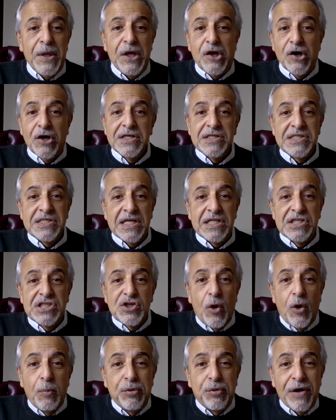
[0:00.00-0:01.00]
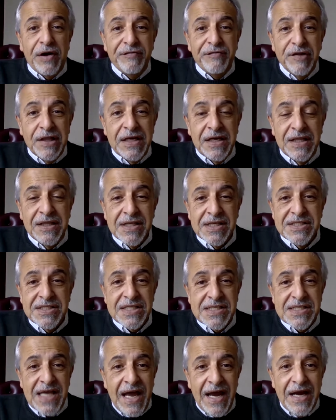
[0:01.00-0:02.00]
because it's so prevalent in the
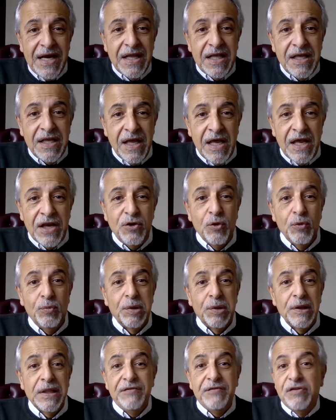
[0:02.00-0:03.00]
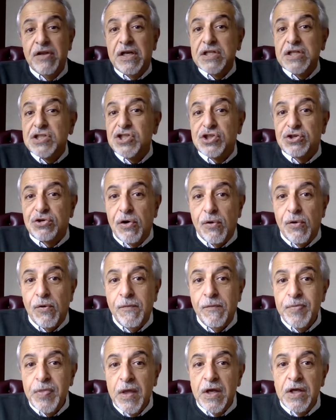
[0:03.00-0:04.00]
society and you believe that it's
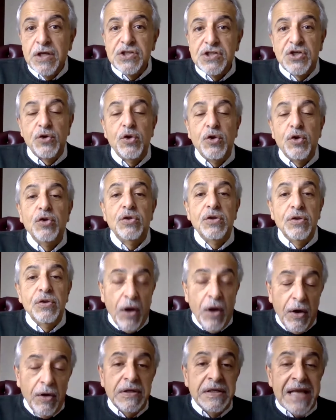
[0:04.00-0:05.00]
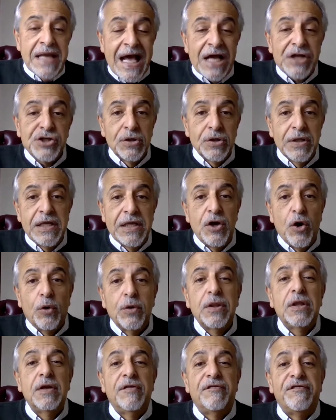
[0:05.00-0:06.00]
true. So you naturally
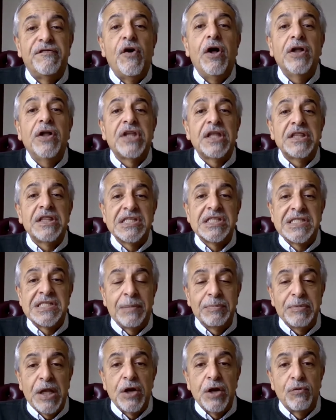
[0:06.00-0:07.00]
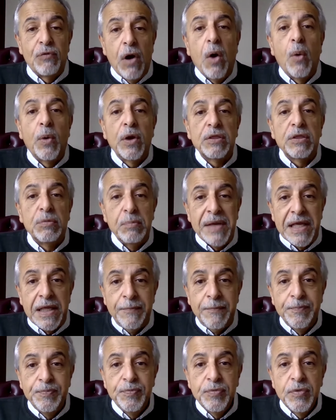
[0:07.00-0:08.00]
go to the default that there's something wrong with
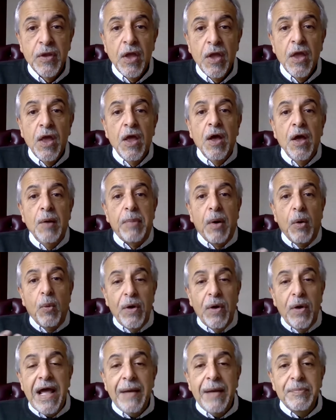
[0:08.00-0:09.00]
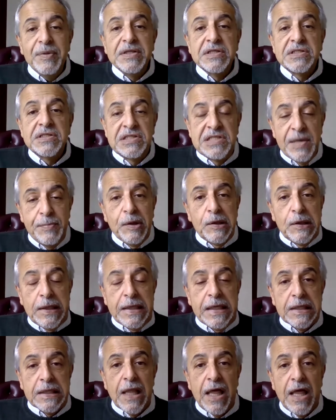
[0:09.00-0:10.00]
me. But what happens
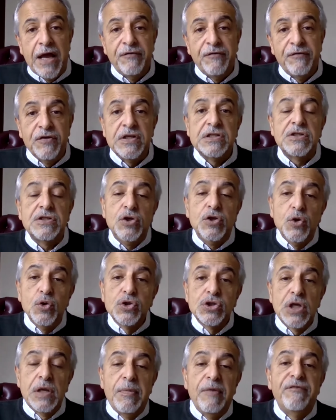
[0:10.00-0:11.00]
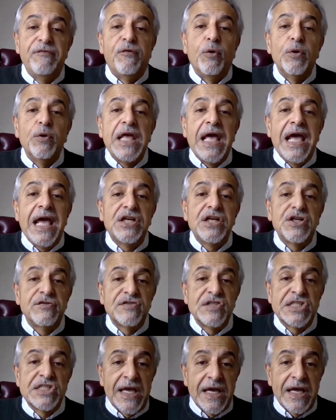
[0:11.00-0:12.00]
typically in life is usually before the age
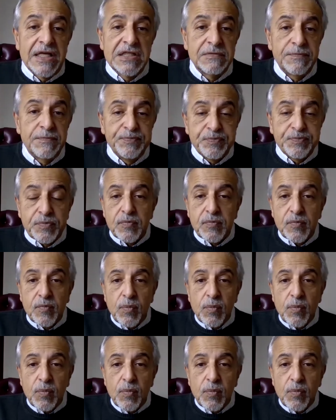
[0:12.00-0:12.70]
of 6,